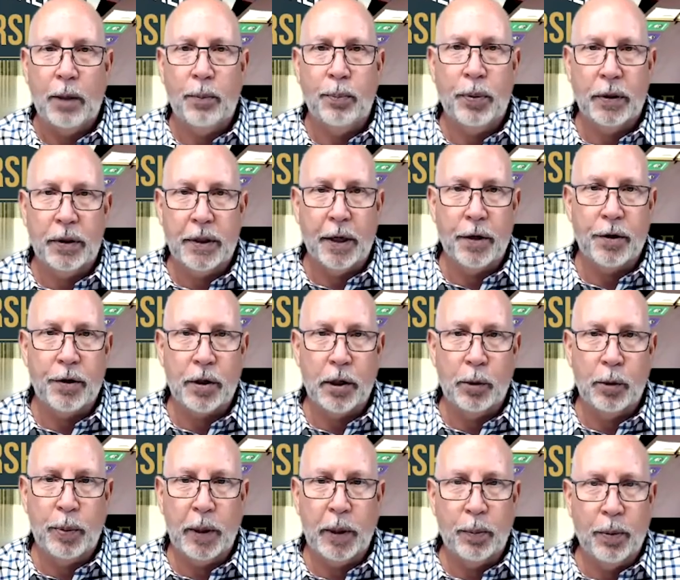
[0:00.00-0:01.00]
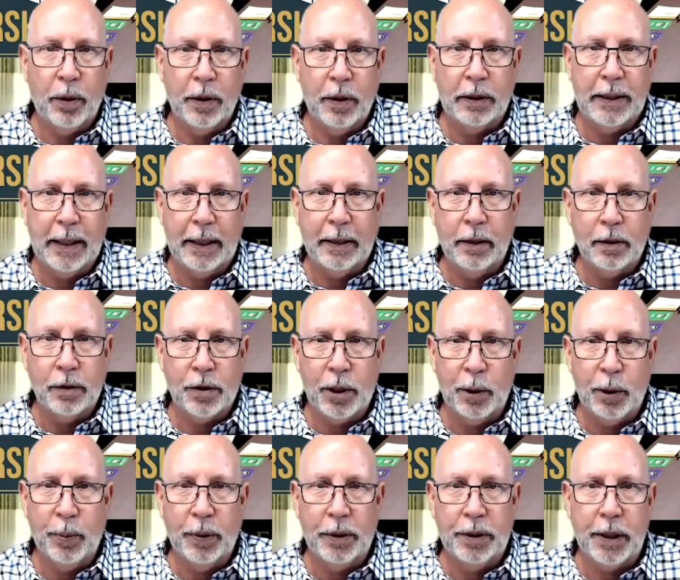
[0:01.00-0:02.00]
potential in people that they didn't see
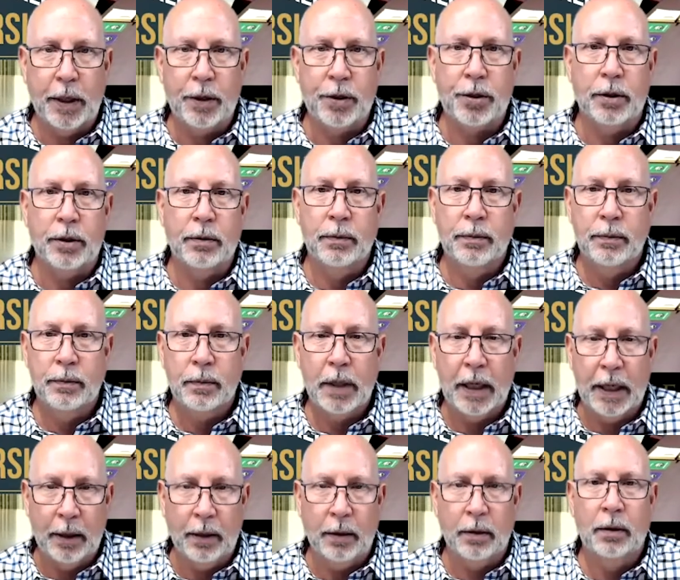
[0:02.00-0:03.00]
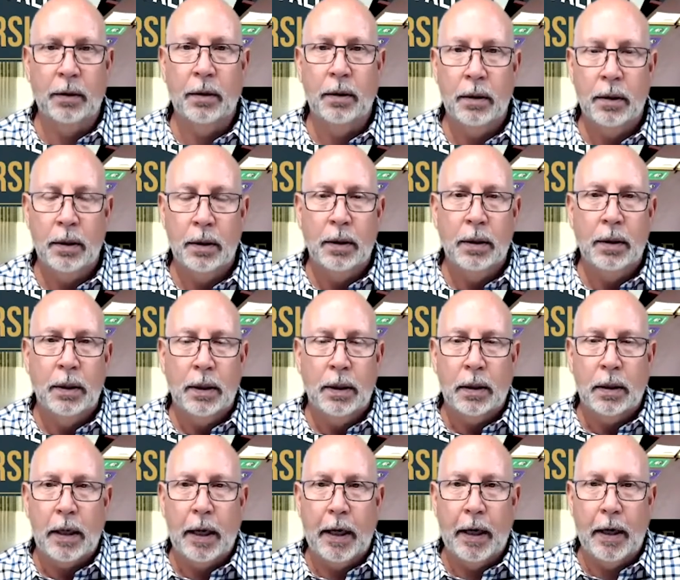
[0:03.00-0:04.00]
potential in.
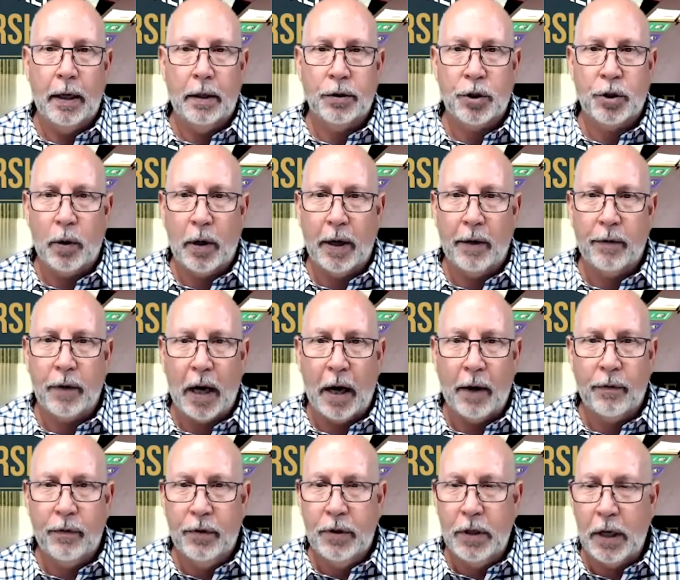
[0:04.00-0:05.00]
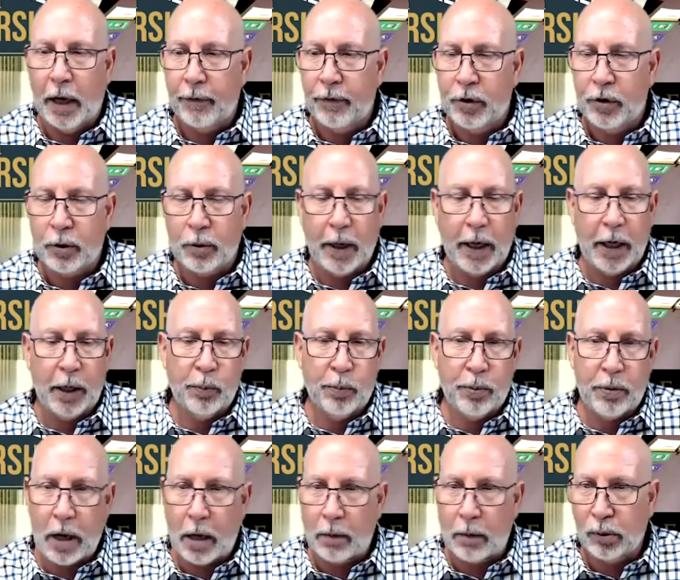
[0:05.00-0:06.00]
And so I've, I've, I've trained
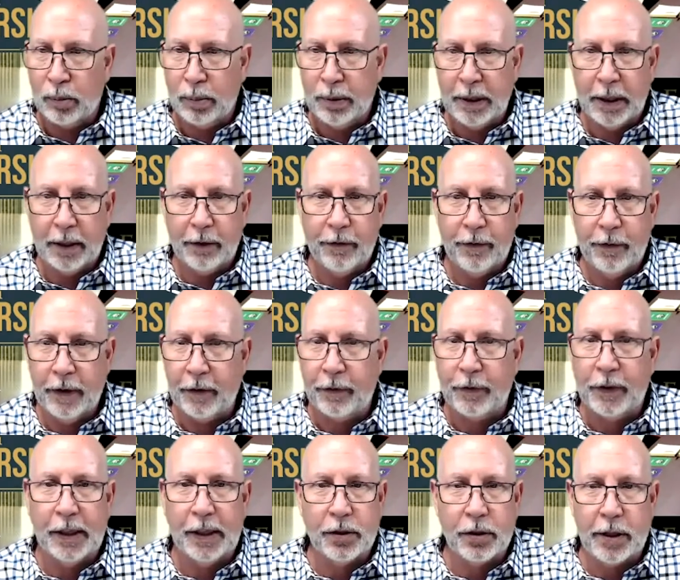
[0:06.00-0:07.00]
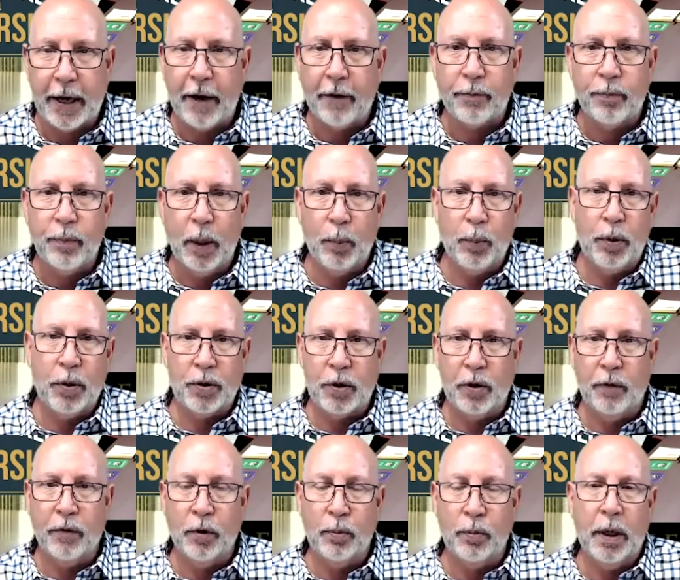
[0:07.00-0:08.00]
probably fifty staff members
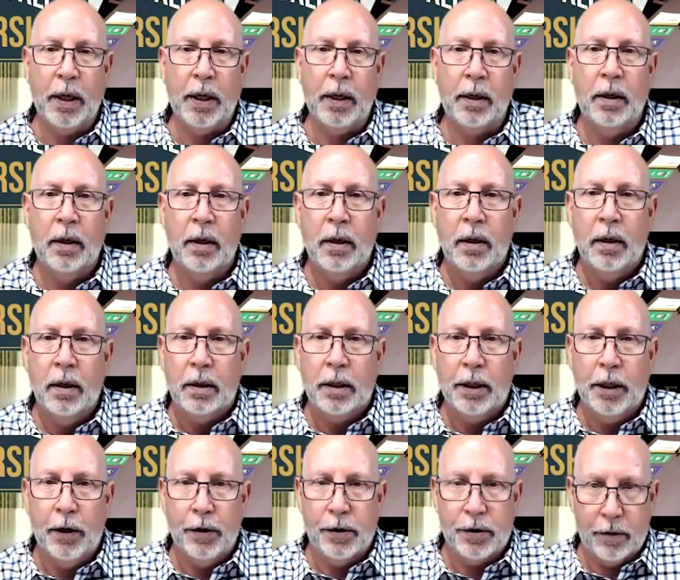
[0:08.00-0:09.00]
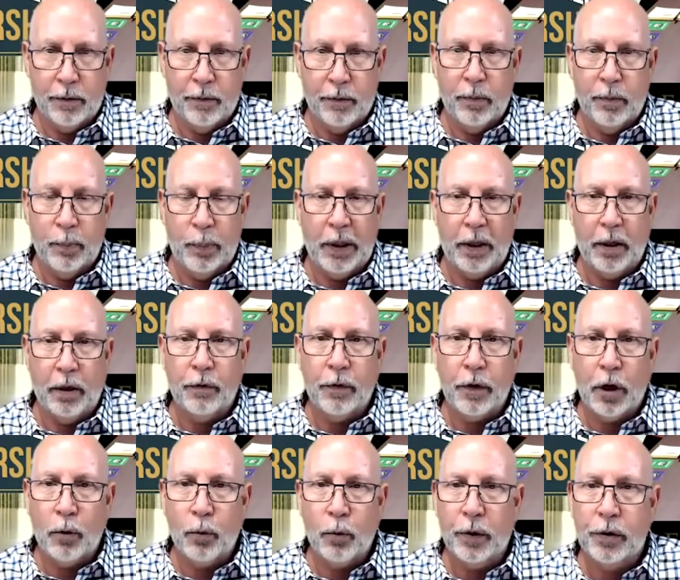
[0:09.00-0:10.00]
over my years of being
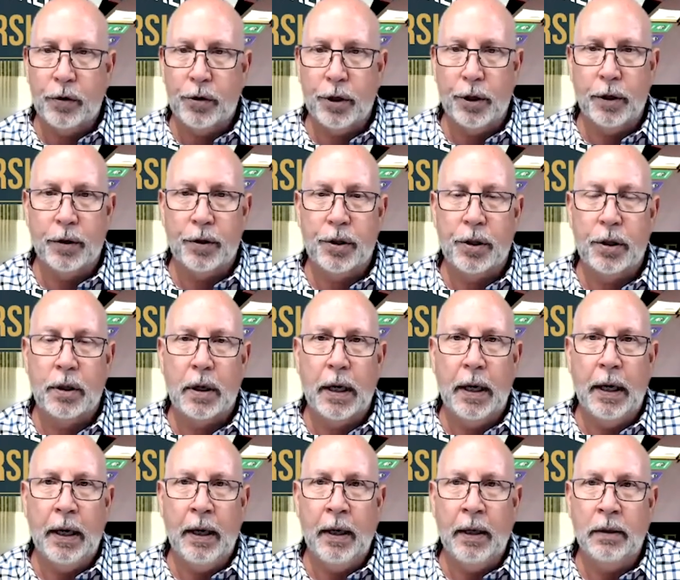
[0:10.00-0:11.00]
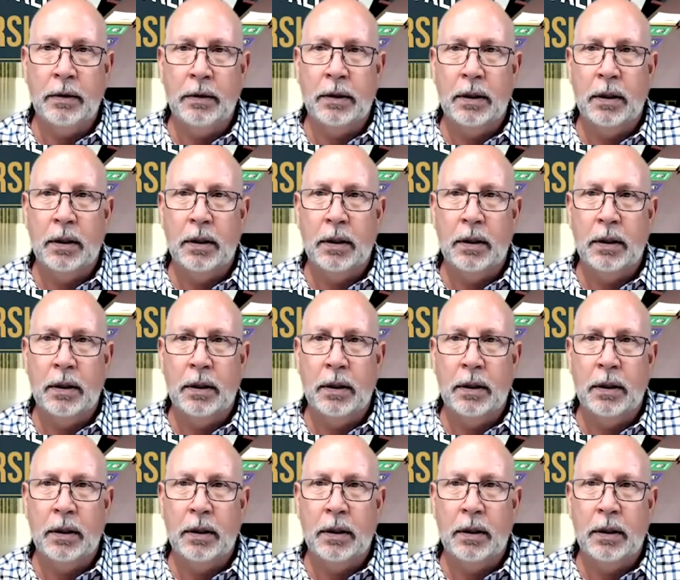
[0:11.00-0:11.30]
involved with church. And